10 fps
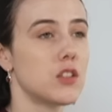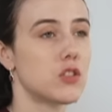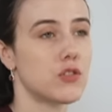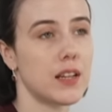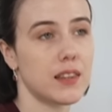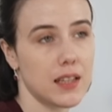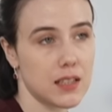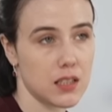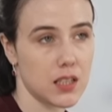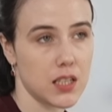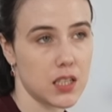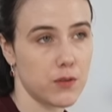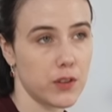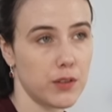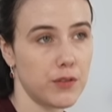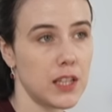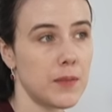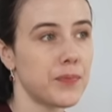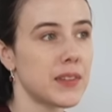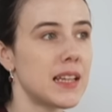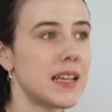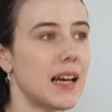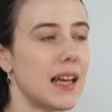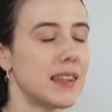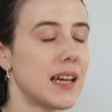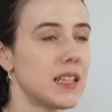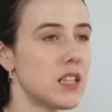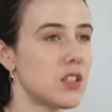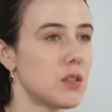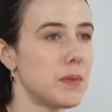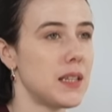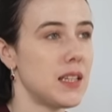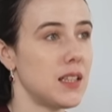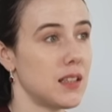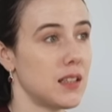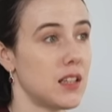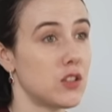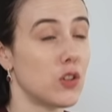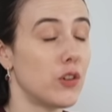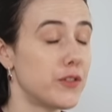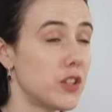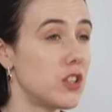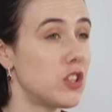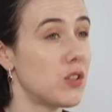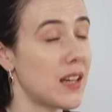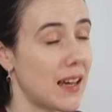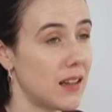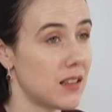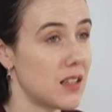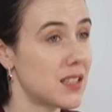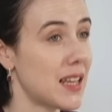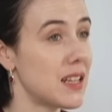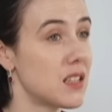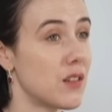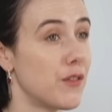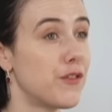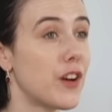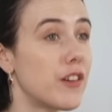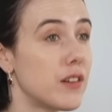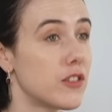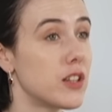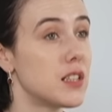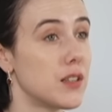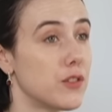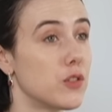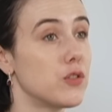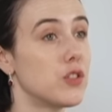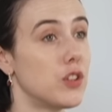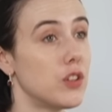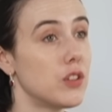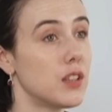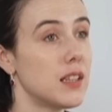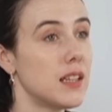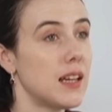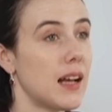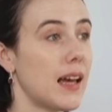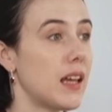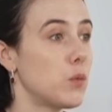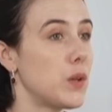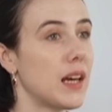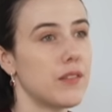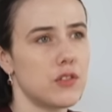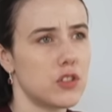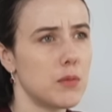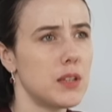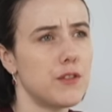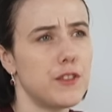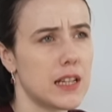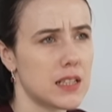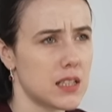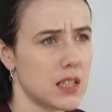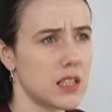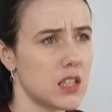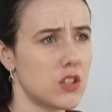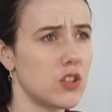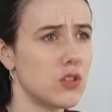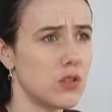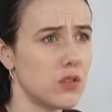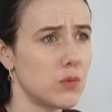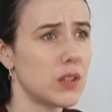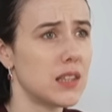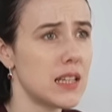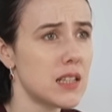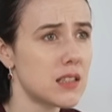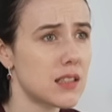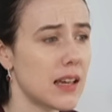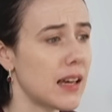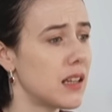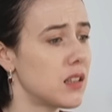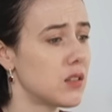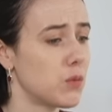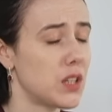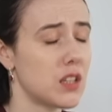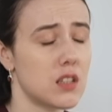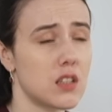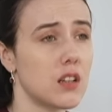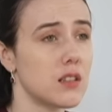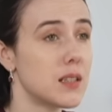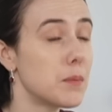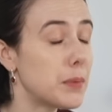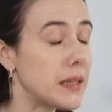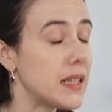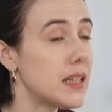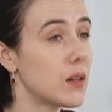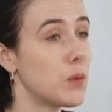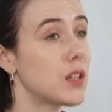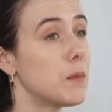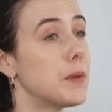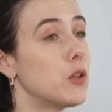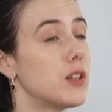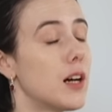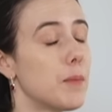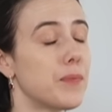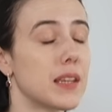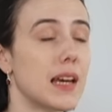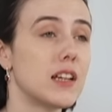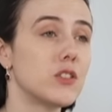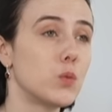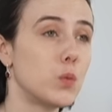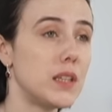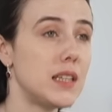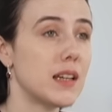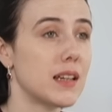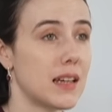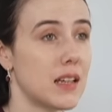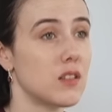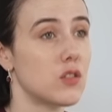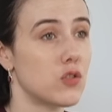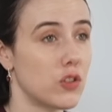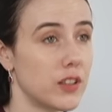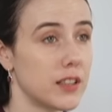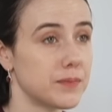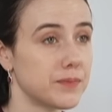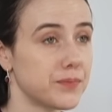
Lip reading: strength exercises for the feet, and that needs to be as often as you can, because that is very, very difficult to do. And we have so many feet exercises to do with this, and we can start simply and we can build up as we get stronger.